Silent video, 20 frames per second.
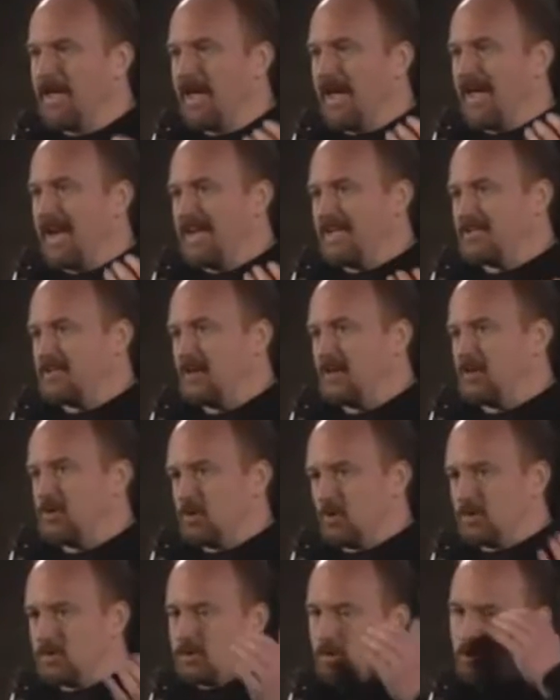and I saw
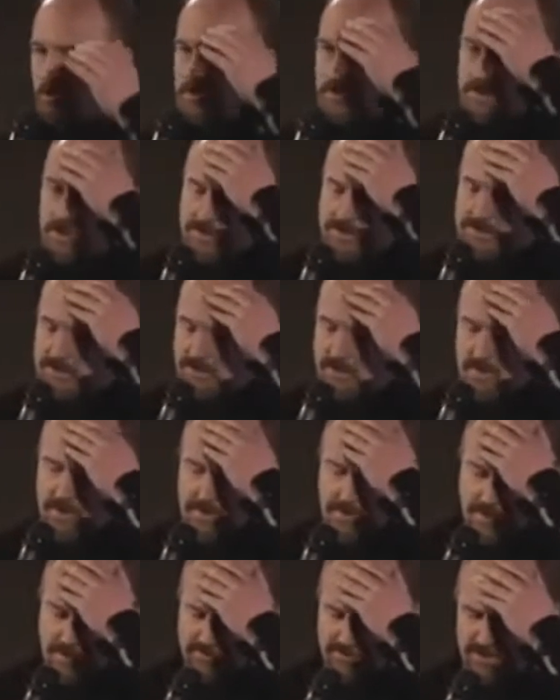George Carlin on Saturday
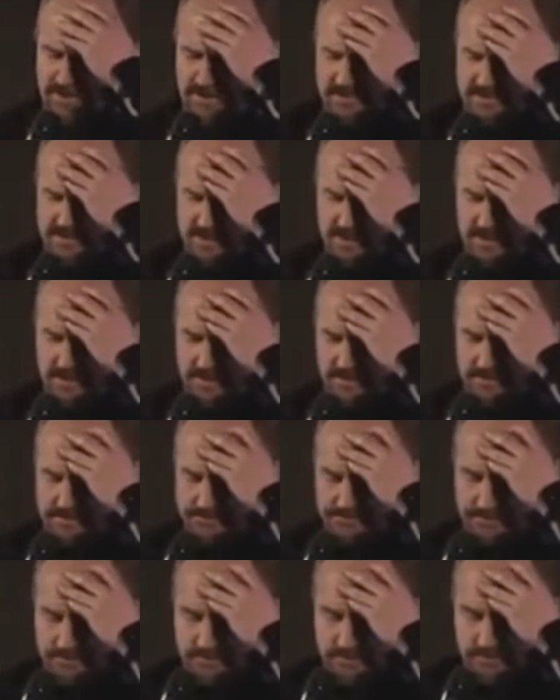Night Live, and he said,
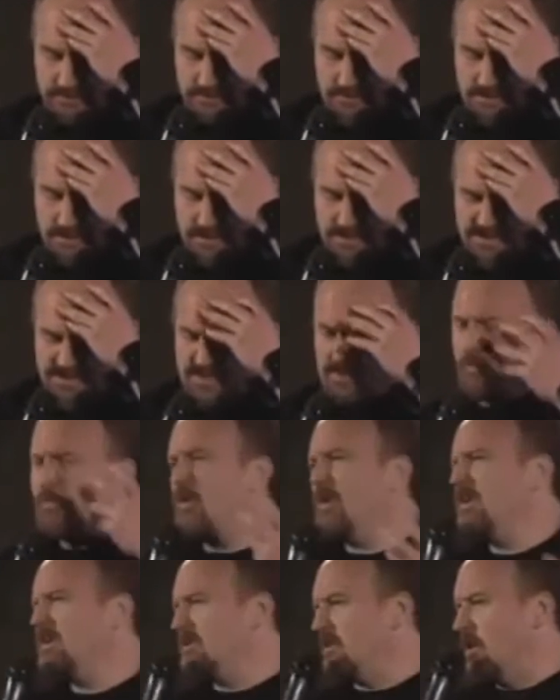
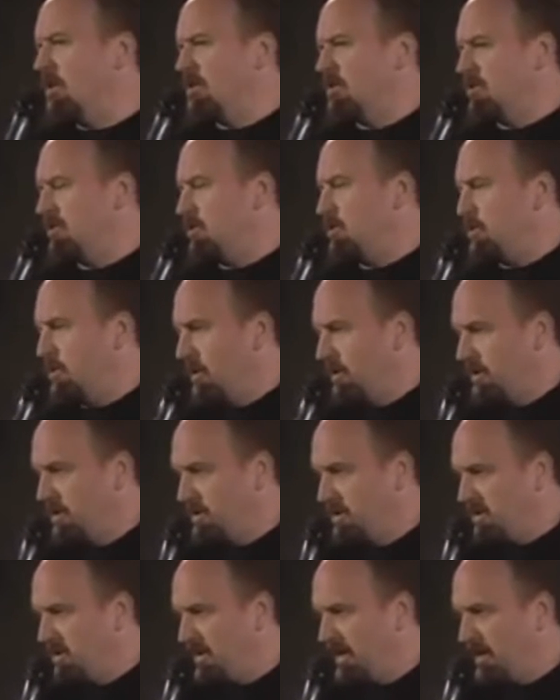what do dogs do on
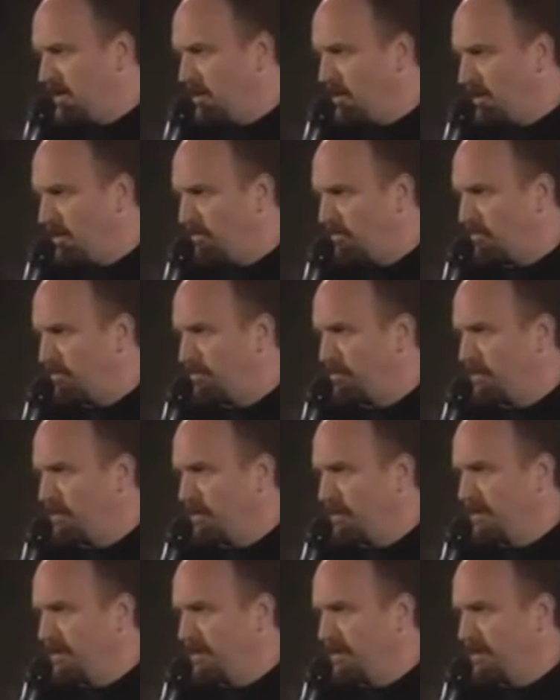their day off?